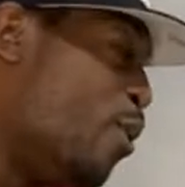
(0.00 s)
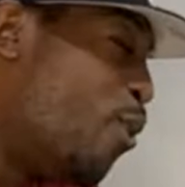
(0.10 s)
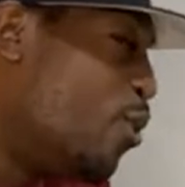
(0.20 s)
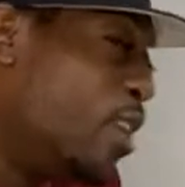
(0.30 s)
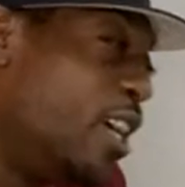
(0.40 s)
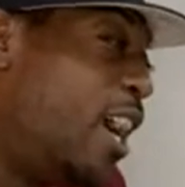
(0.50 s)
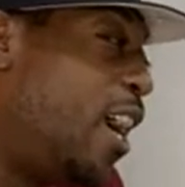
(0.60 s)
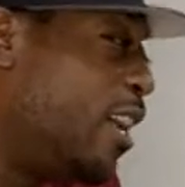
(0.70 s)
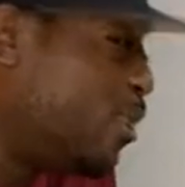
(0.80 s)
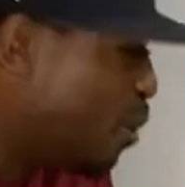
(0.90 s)

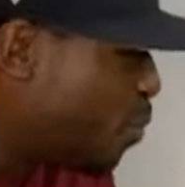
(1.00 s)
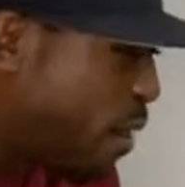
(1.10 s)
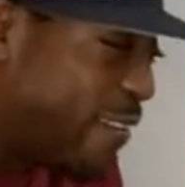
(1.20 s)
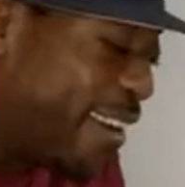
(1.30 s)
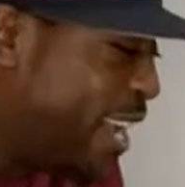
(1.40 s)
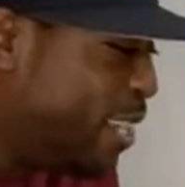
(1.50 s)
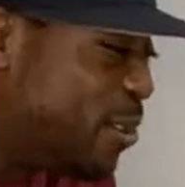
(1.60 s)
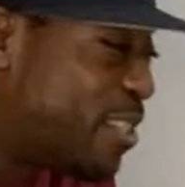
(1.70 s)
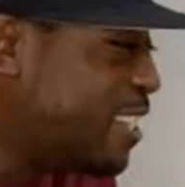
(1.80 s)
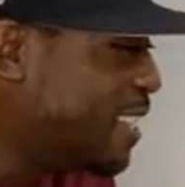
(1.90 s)
I know a brother that
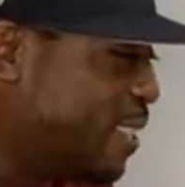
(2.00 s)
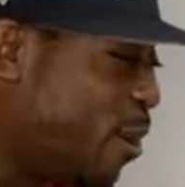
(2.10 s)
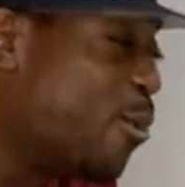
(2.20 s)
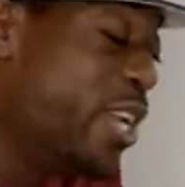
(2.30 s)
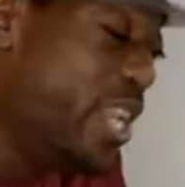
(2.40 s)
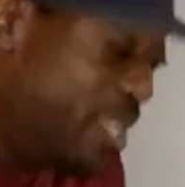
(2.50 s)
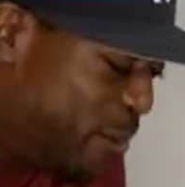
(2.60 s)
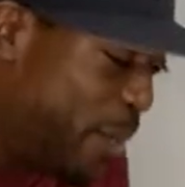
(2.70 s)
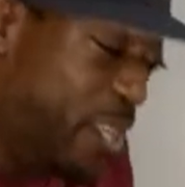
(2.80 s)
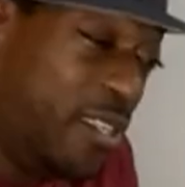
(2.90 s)
used to go
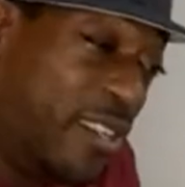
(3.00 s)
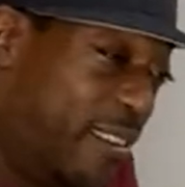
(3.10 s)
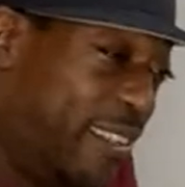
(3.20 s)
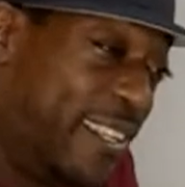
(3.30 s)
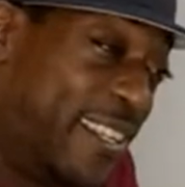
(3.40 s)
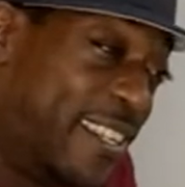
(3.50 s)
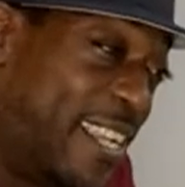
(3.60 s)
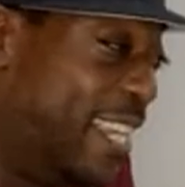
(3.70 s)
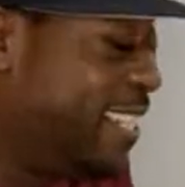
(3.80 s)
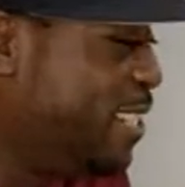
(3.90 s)
in, man,
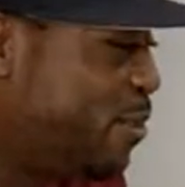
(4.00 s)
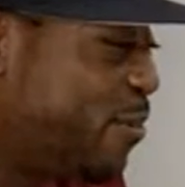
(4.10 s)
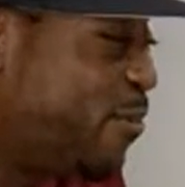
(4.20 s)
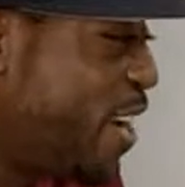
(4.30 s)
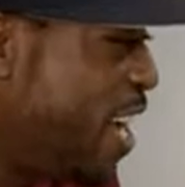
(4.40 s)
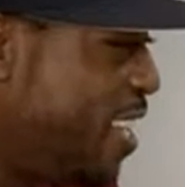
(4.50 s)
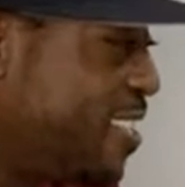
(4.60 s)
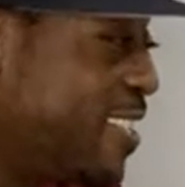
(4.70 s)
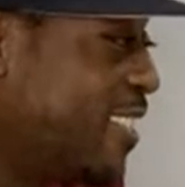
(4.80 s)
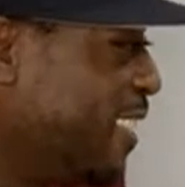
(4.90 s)
and he's
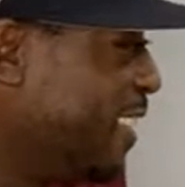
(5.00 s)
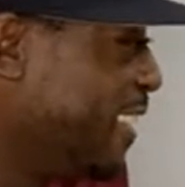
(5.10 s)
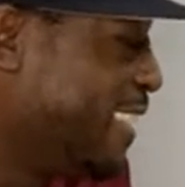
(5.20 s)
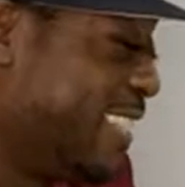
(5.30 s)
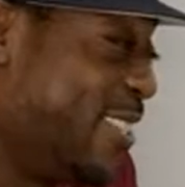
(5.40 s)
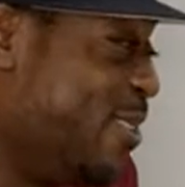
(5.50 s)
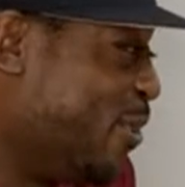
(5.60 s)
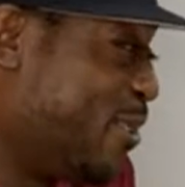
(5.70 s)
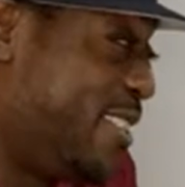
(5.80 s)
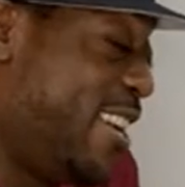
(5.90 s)
fast,
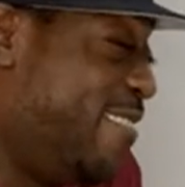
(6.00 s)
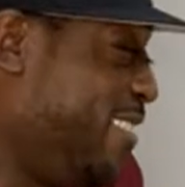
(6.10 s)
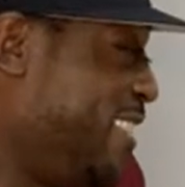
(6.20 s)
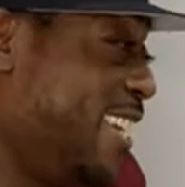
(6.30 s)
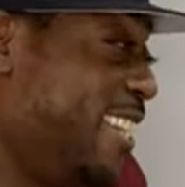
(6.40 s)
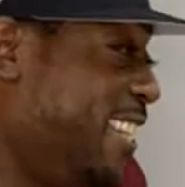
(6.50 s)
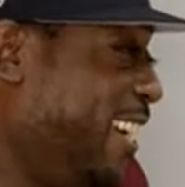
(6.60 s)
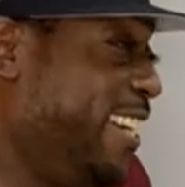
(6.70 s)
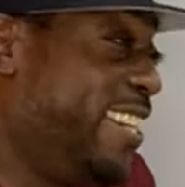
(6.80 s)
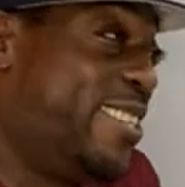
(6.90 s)
7, 10
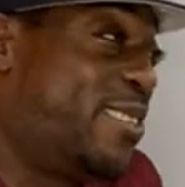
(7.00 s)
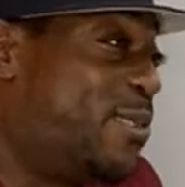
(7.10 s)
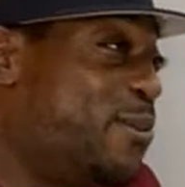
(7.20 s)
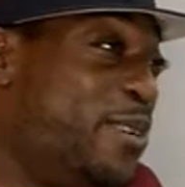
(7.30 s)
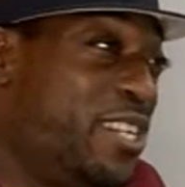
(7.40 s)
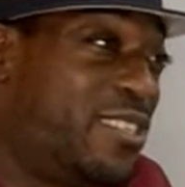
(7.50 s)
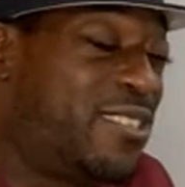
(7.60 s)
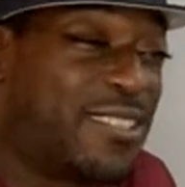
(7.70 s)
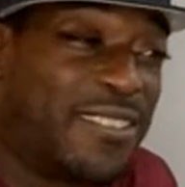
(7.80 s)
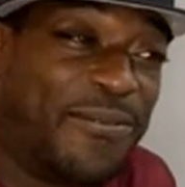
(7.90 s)
days, 2
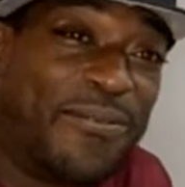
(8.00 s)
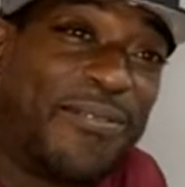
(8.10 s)
weeks.